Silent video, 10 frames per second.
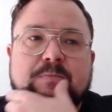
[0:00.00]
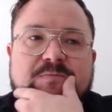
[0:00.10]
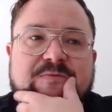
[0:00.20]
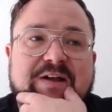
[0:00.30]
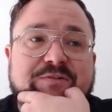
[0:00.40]

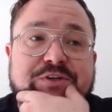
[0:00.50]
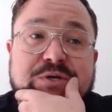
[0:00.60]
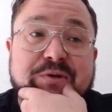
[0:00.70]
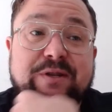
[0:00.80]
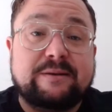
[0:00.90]
Thanks for
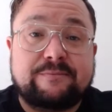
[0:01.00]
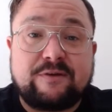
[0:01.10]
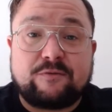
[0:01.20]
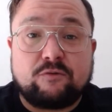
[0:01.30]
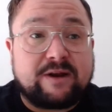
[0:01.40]
tuning in. If you
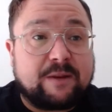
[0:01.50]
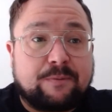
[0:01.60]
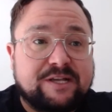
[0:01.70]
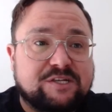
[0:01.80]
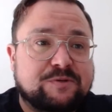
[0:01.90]
haven't already,
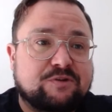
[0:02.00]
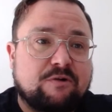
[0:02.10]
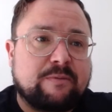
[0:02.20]
please subscribe.